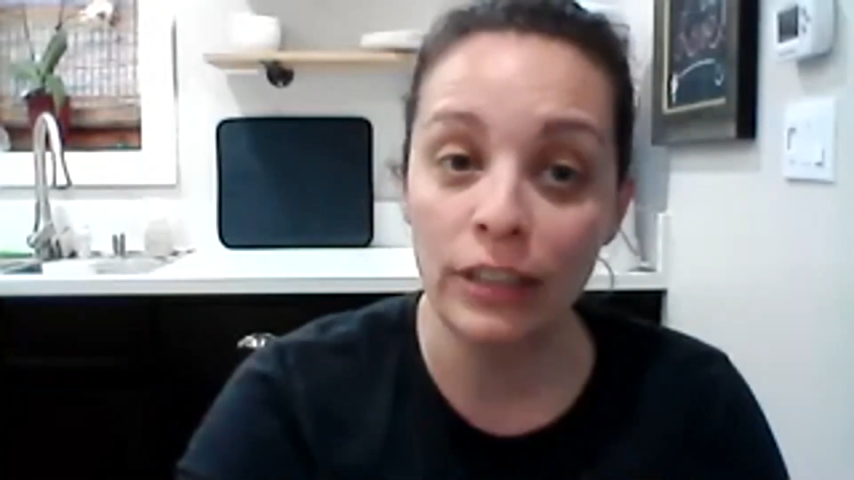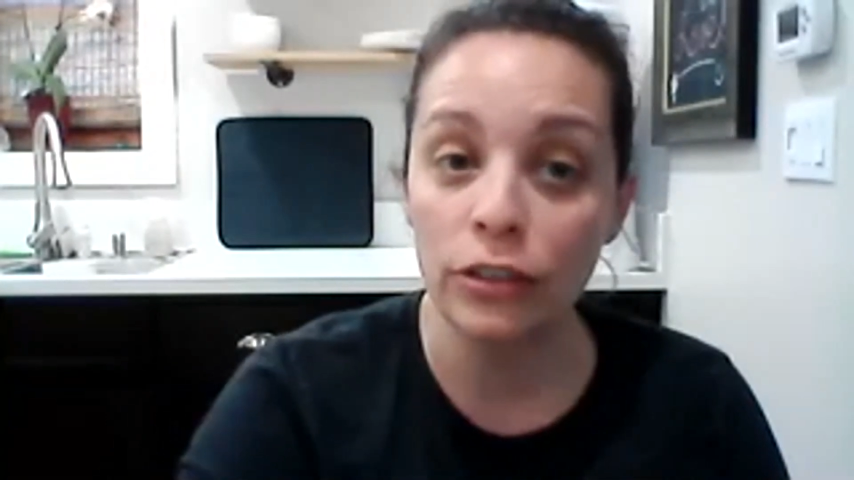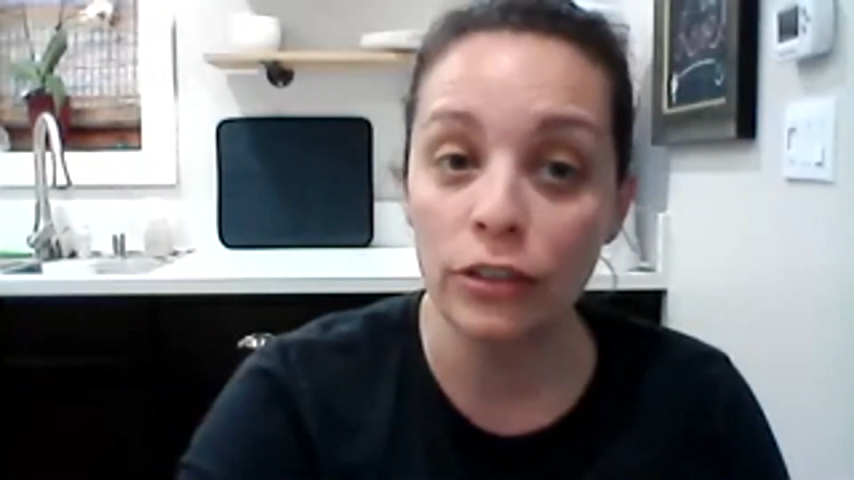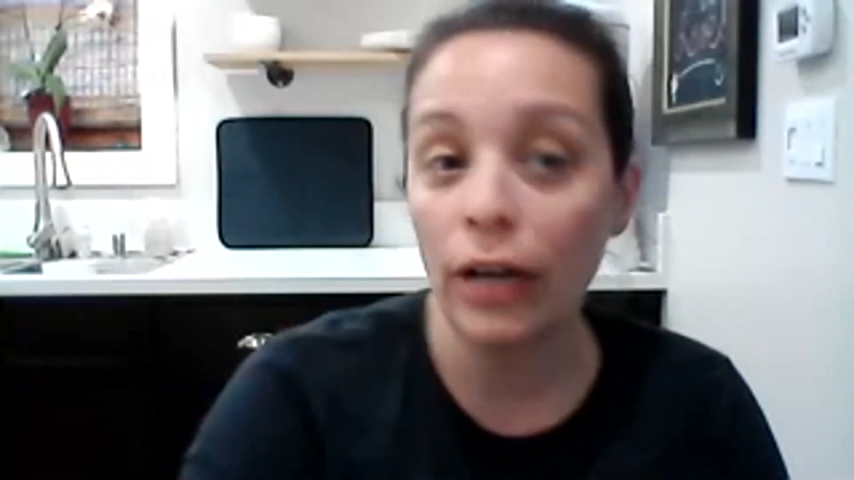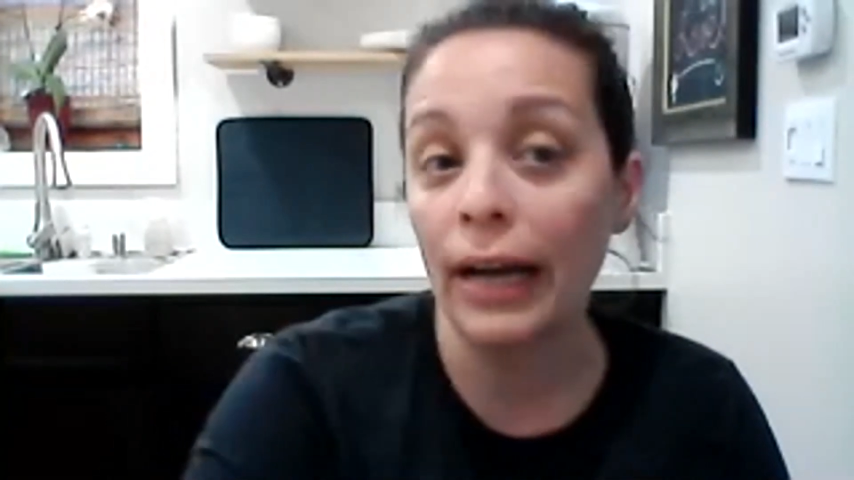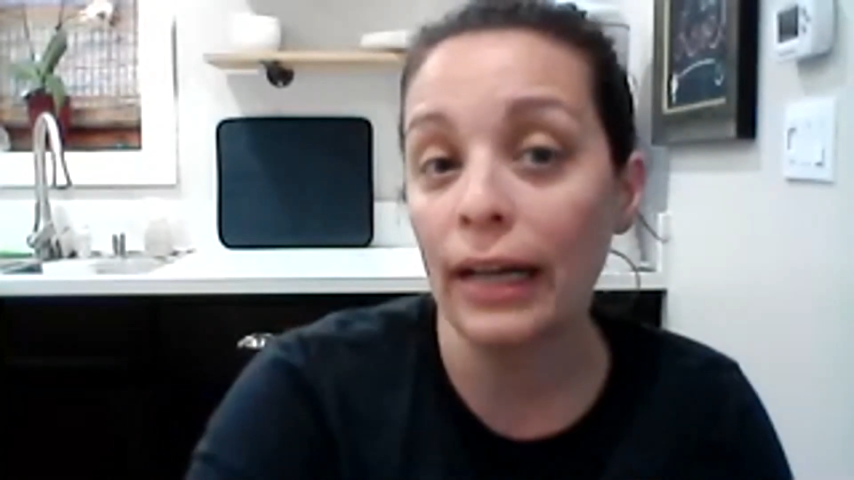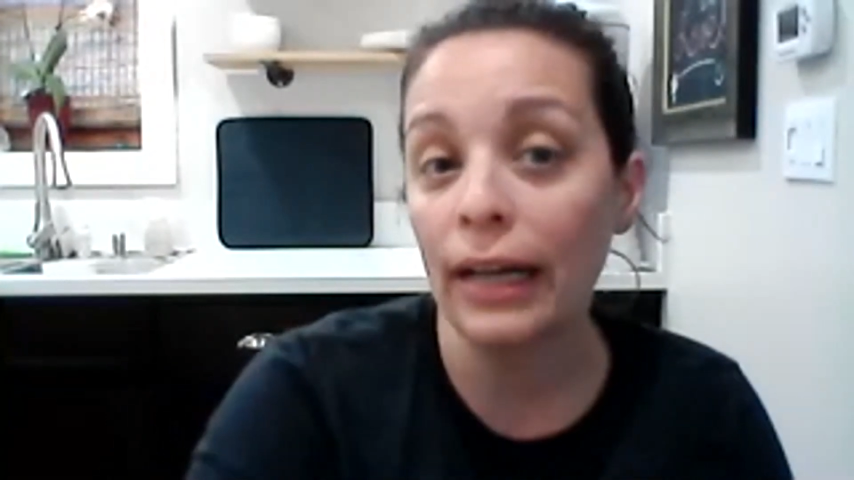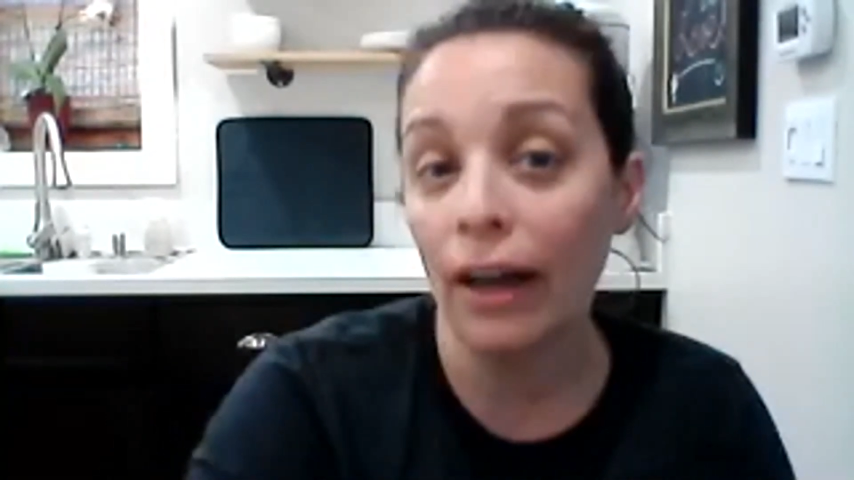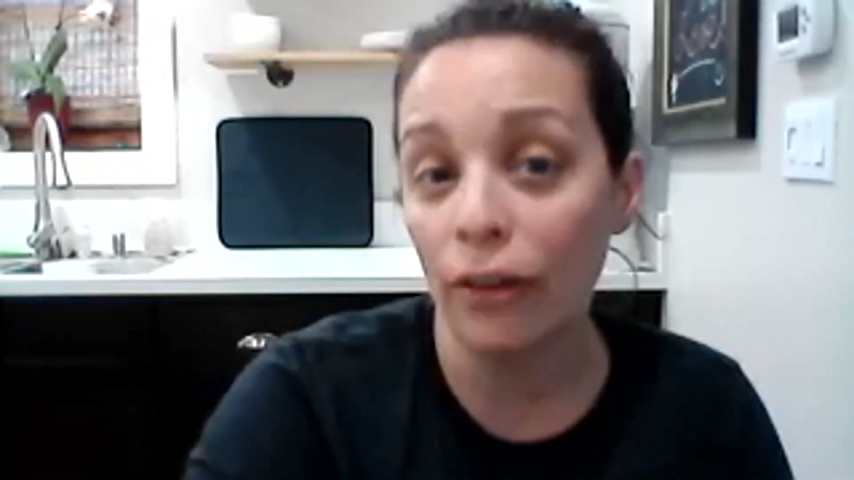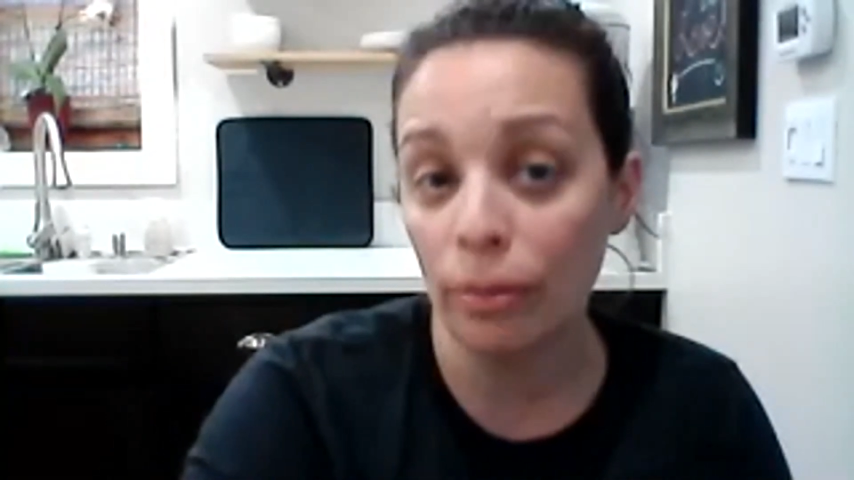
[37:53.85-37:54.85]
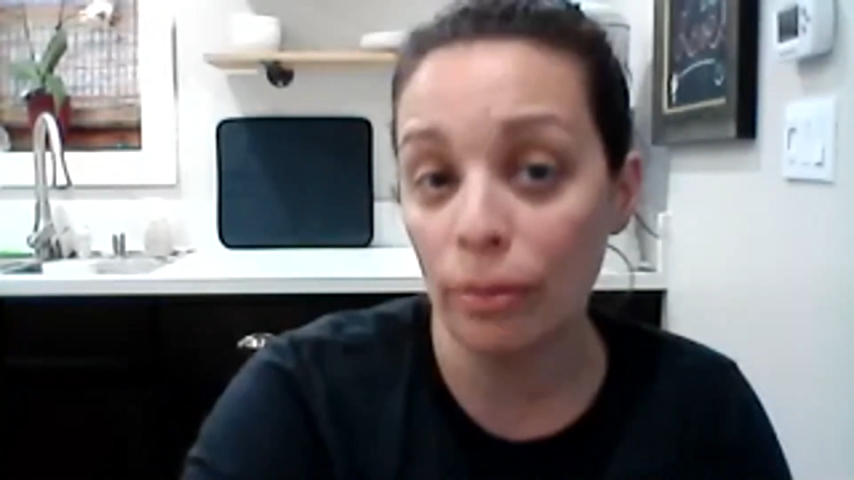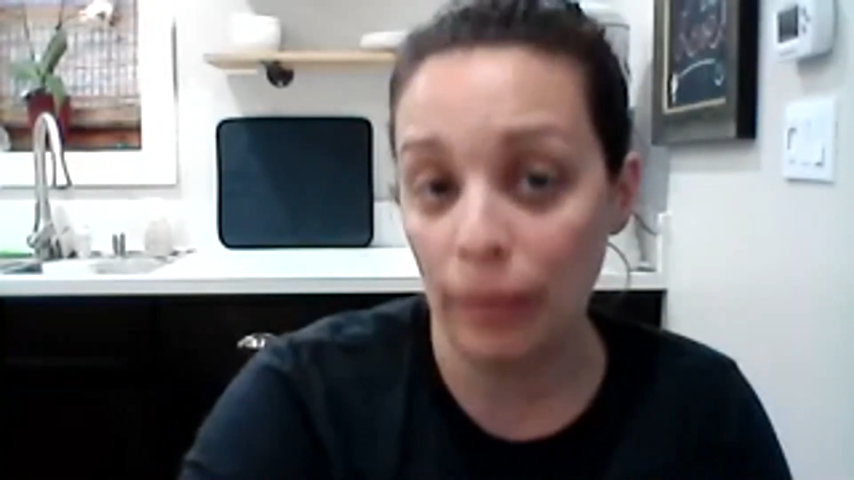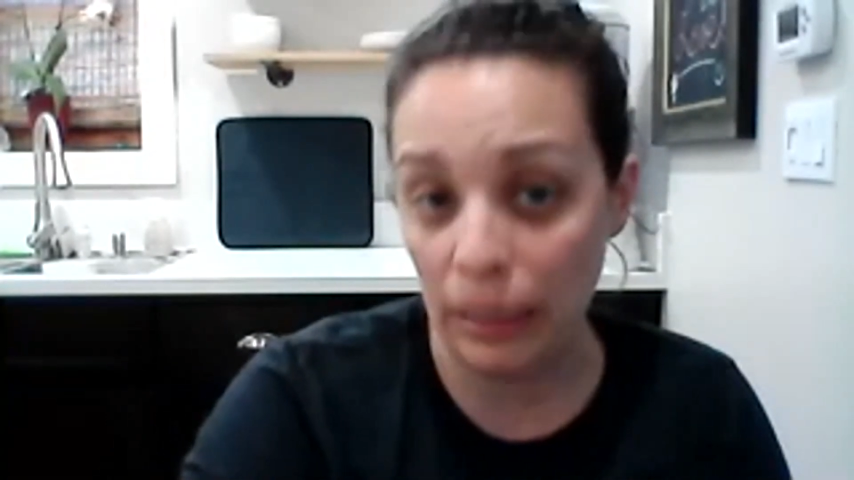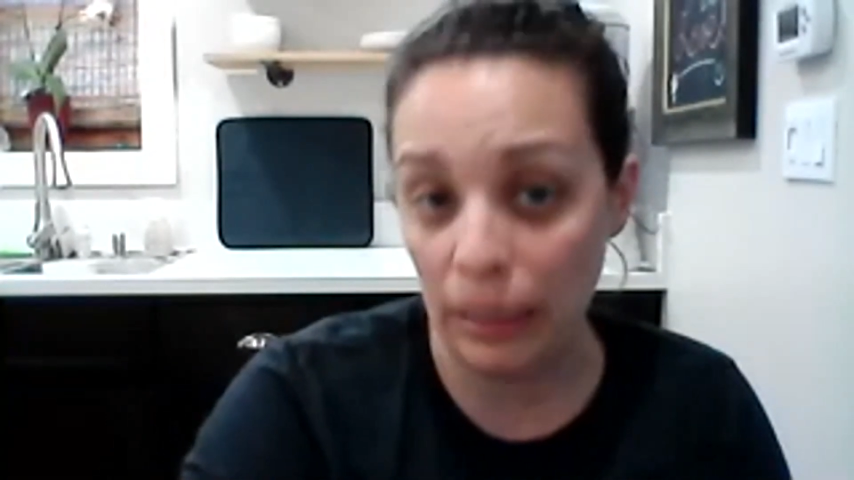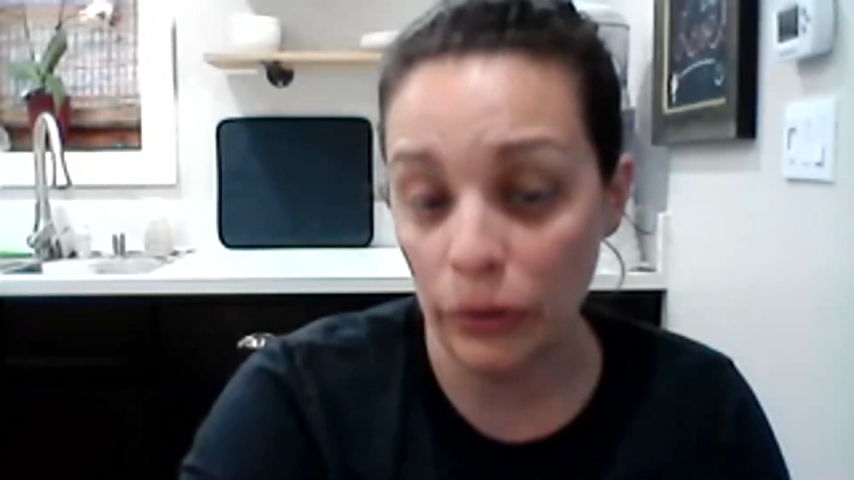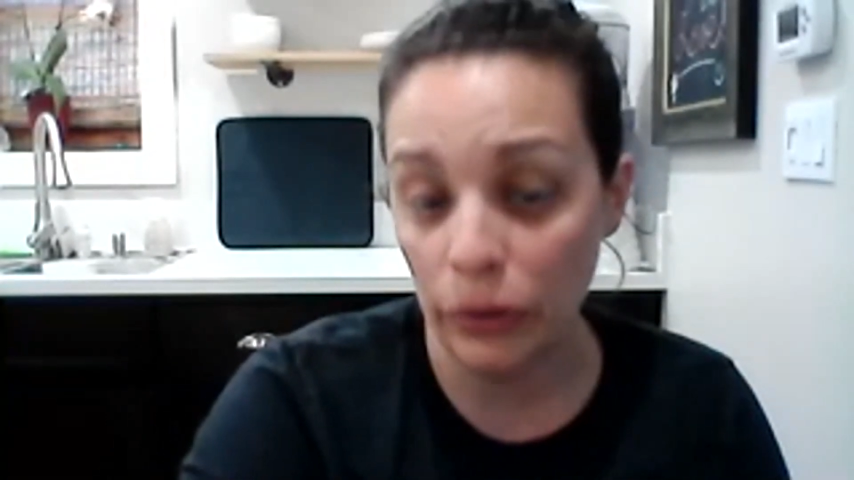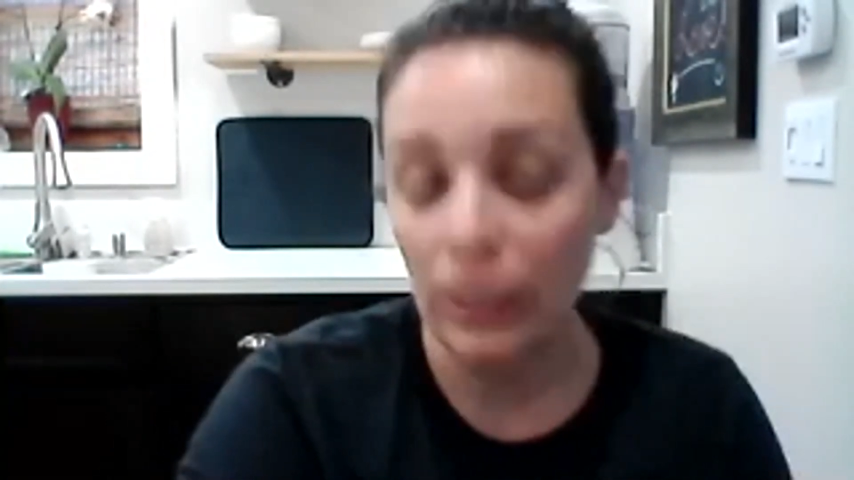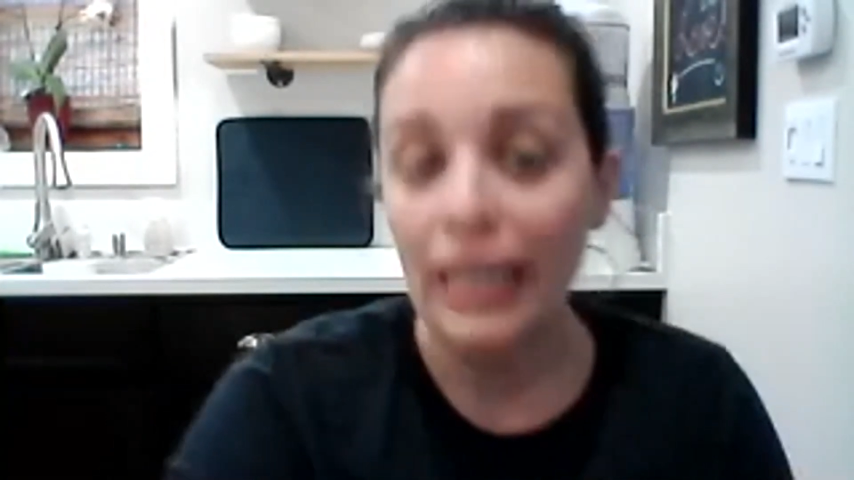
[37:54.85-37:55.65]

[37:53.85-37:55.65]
try it on other people.